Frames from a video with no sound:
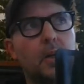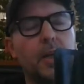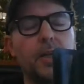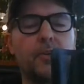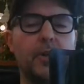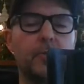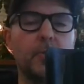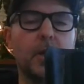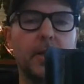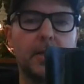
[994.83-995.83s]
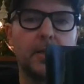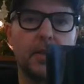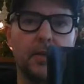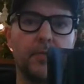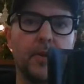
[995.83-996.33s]
I increased my
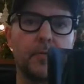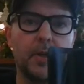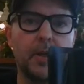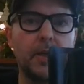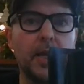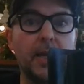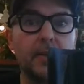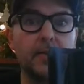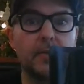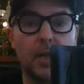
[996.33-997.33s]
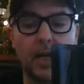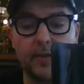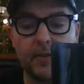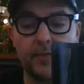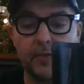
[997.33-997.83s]
investment in Hex at
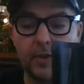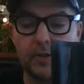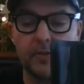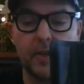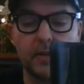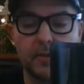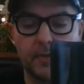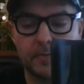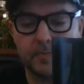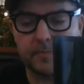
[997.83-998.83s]
17 cents.